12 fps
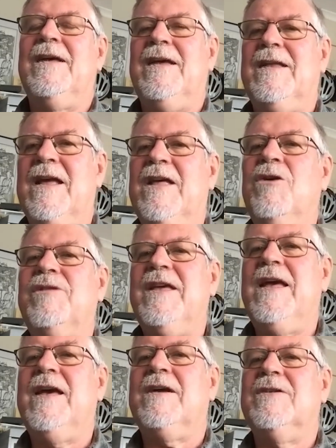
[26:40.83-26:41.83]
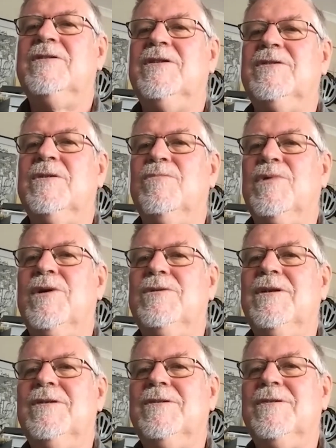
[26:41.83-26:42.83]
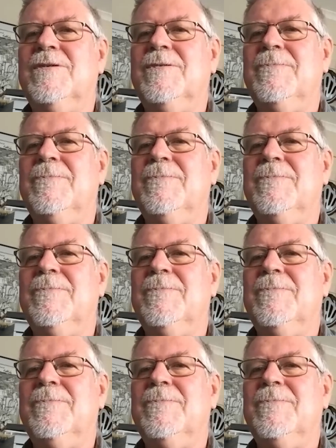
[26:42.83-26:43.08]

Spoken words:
in a healthy ecosystem process.